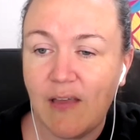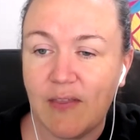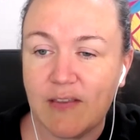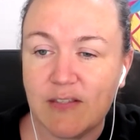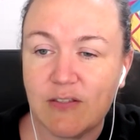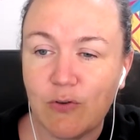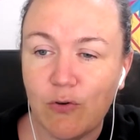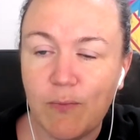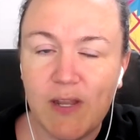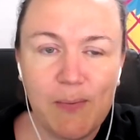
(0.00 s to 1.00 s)
There's
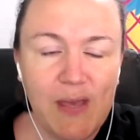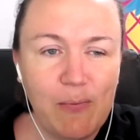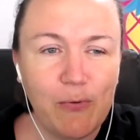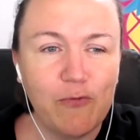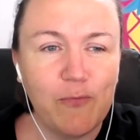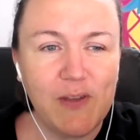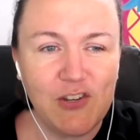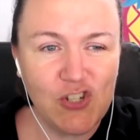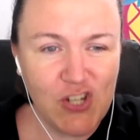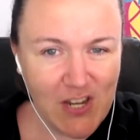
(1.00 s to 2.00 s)
so many people who've
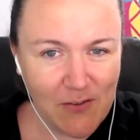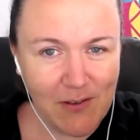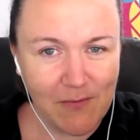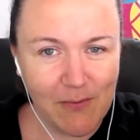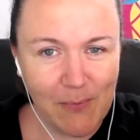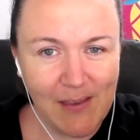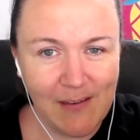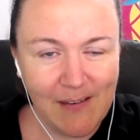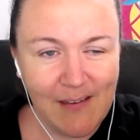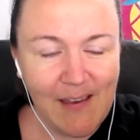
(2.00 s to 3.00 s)
been cheering for me.